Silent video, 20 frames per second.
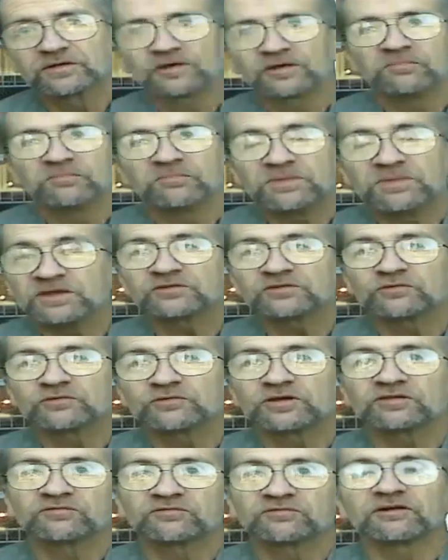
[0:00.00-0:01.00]

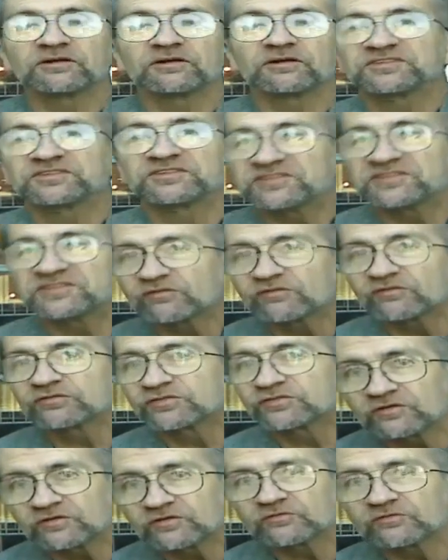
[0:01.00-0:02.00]
Ministry is very self
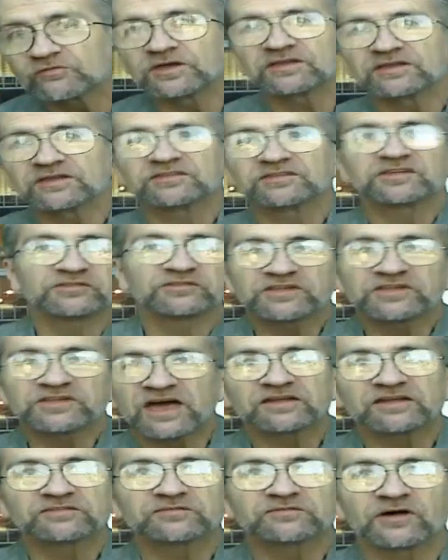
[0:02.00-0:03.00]
serving and self
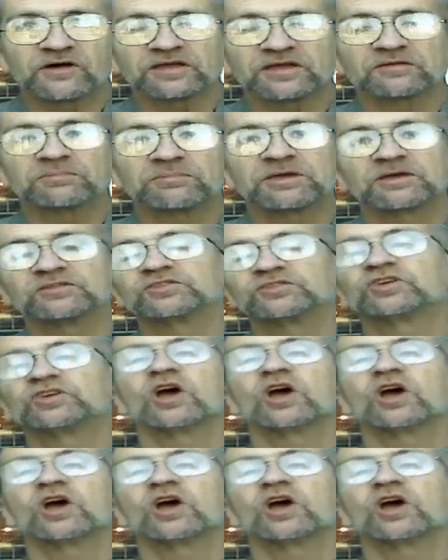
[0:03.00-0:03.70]
satisfying because